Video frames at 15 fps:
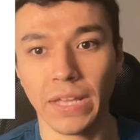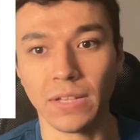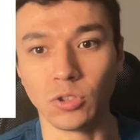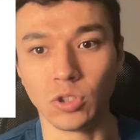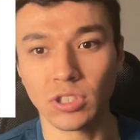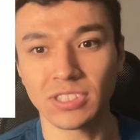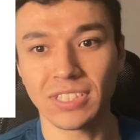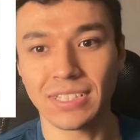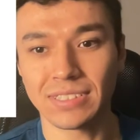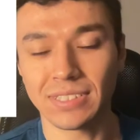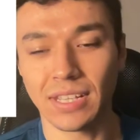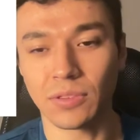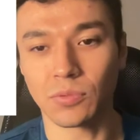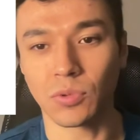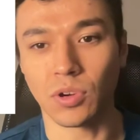It looks like
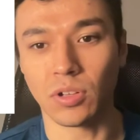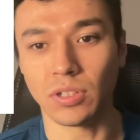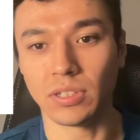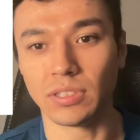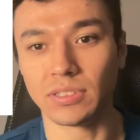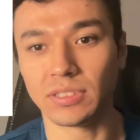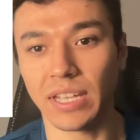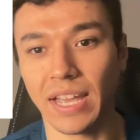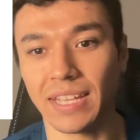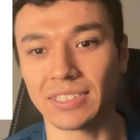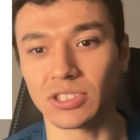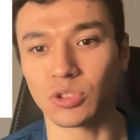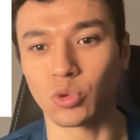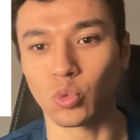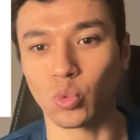Seth Rollins. It
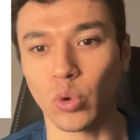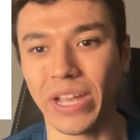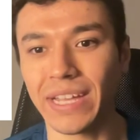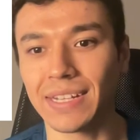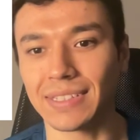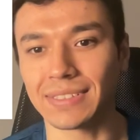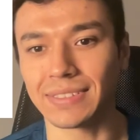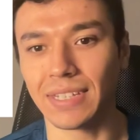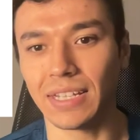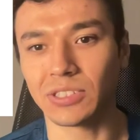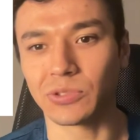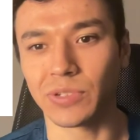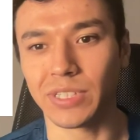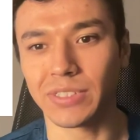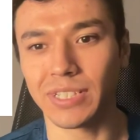has great
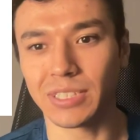accessories.